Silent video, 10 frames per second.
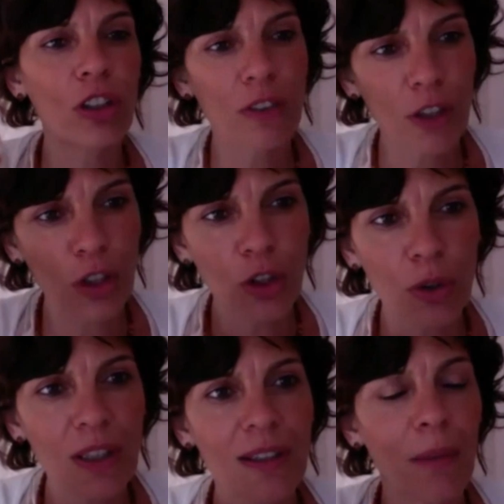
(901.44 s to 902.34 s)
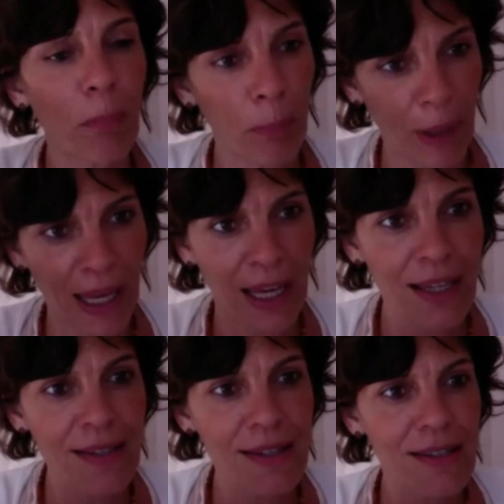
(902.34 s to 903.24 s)
security
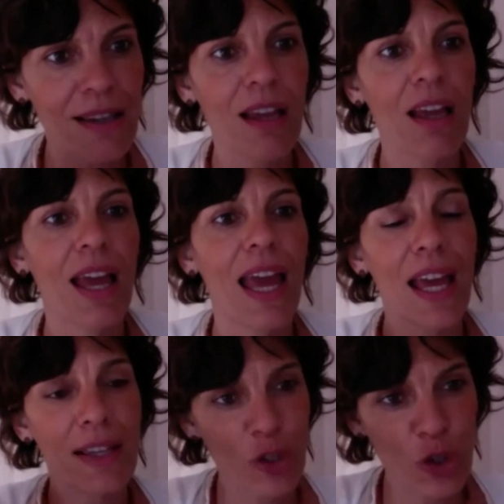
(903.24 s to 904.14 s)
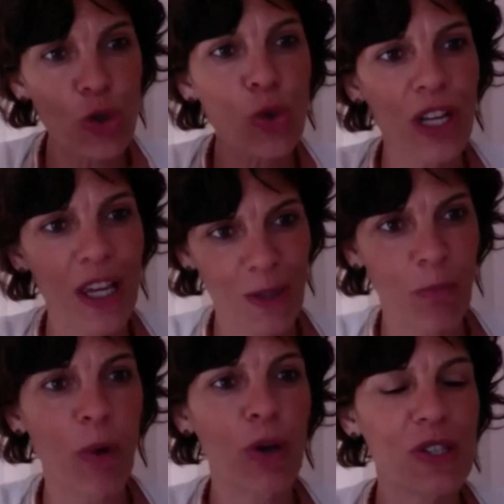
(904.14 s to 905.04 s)
pays as soon as
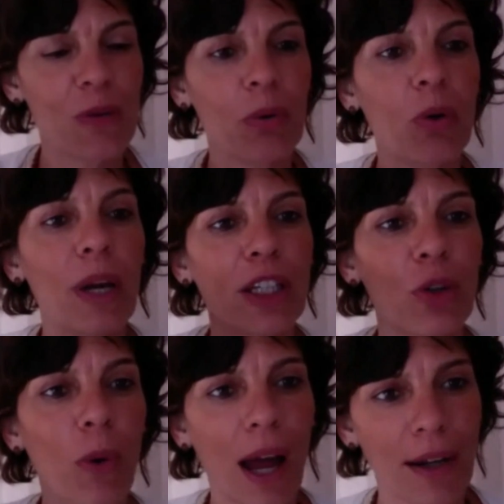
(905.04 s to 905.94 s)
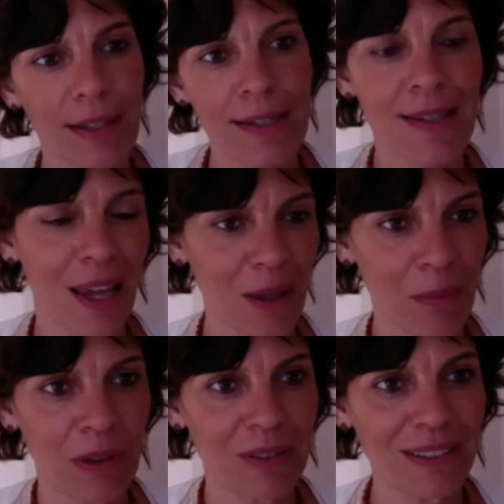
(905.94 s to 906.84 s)
possible when you are
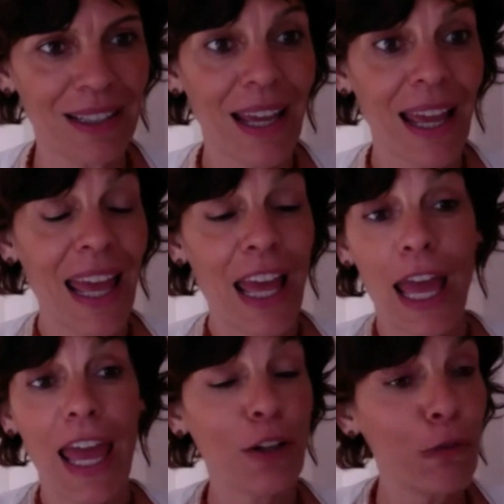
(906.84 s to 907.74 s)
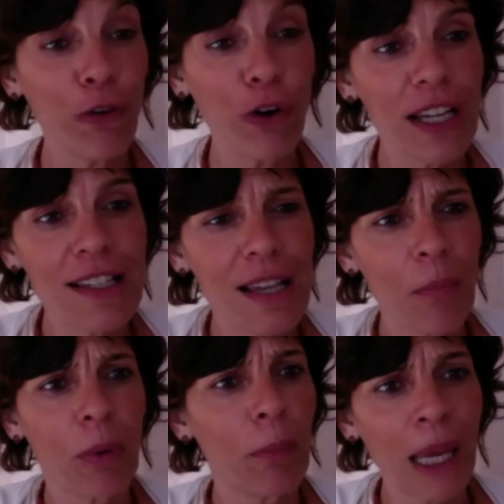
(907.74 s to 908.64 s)
disabled. And for
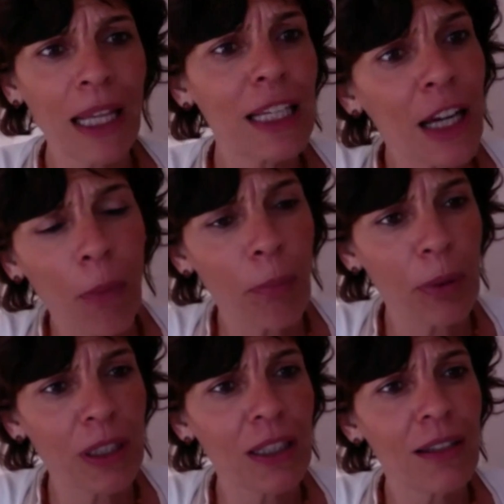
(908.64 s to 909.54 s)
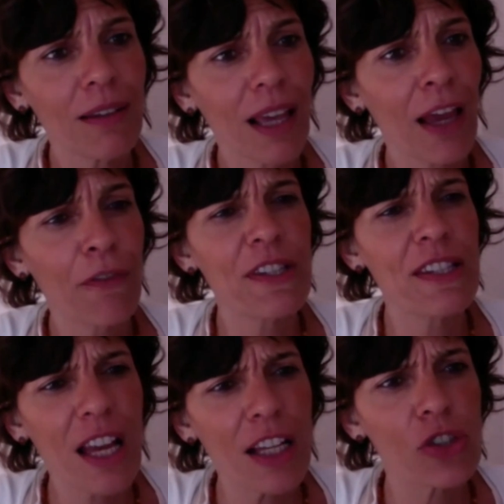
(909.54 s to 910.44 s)
example, many companies have
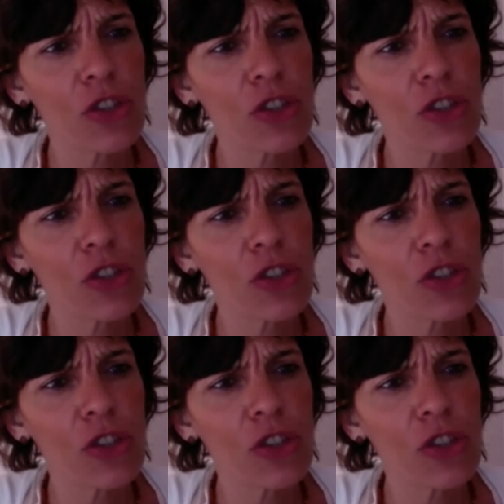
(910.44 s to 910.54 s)
such